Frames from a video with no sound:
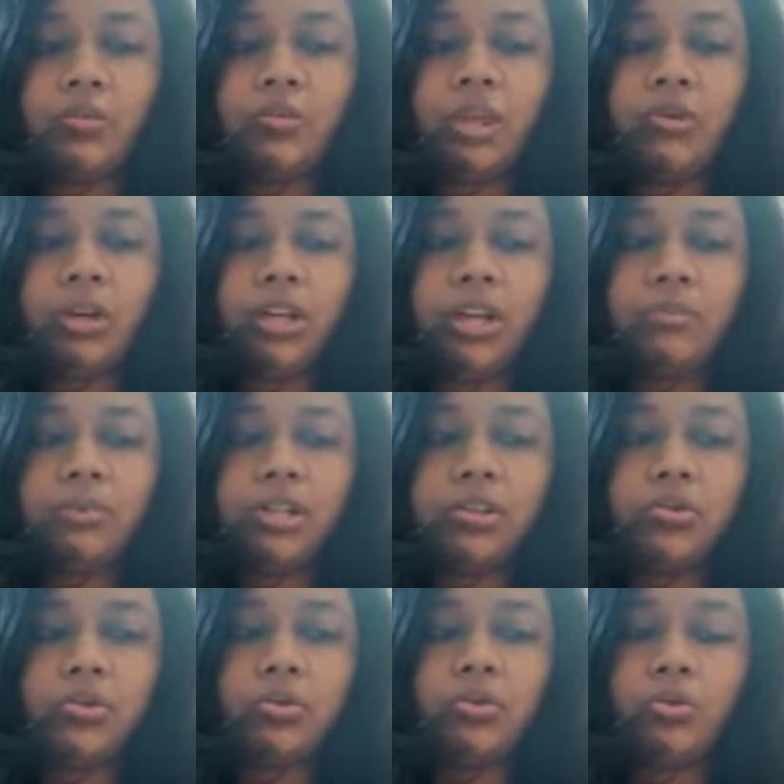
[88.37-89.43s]
we were able
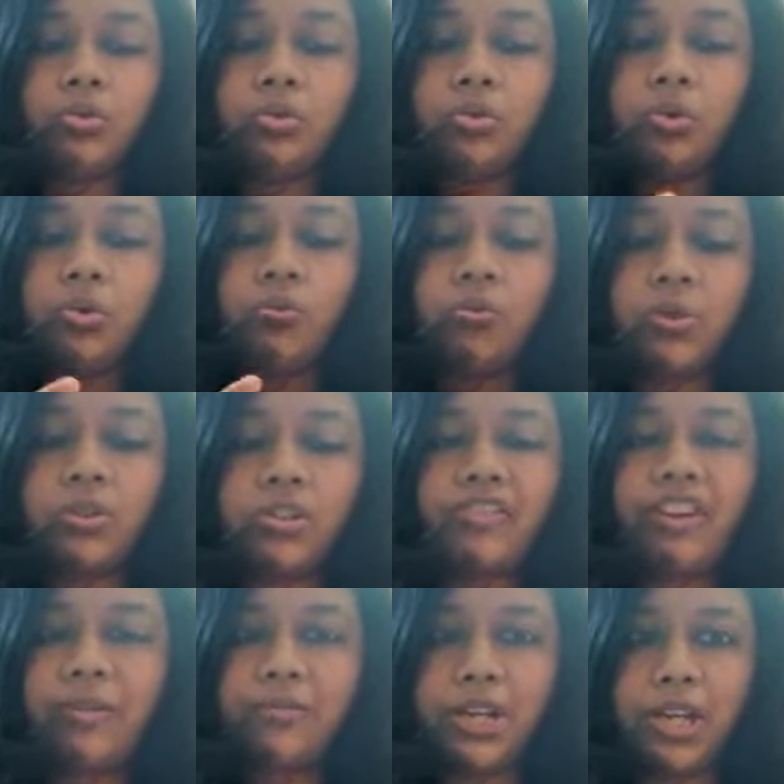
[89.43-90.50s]
to do most of our